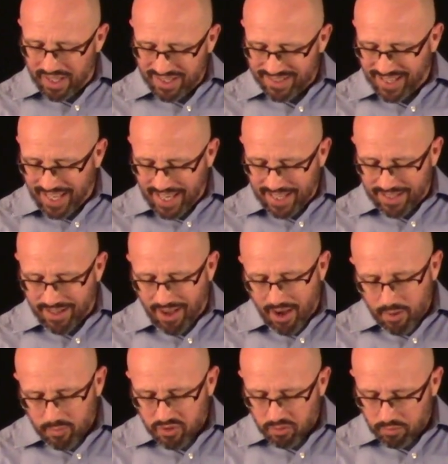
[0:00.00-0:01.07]
because he had
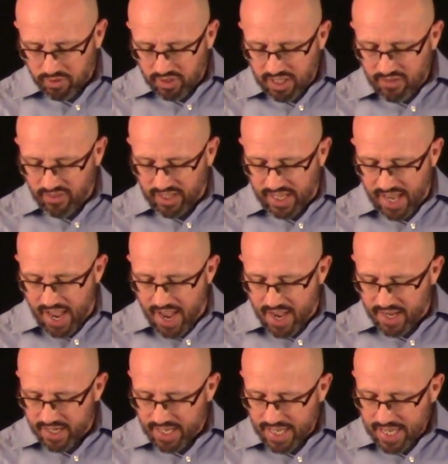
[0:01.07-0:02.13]
come to believe in
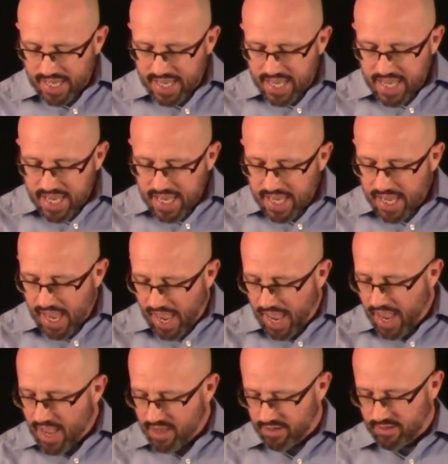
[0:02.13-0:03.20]
God, he
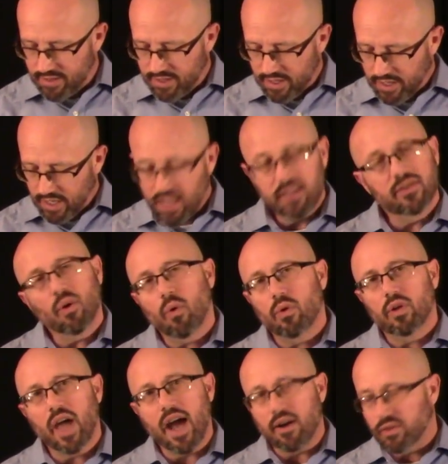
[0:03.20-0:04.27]
and his
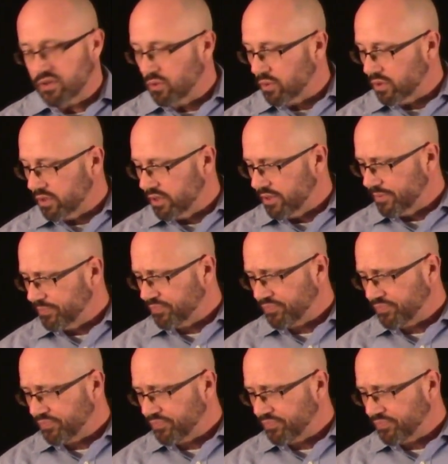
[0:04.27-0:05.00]
whole household.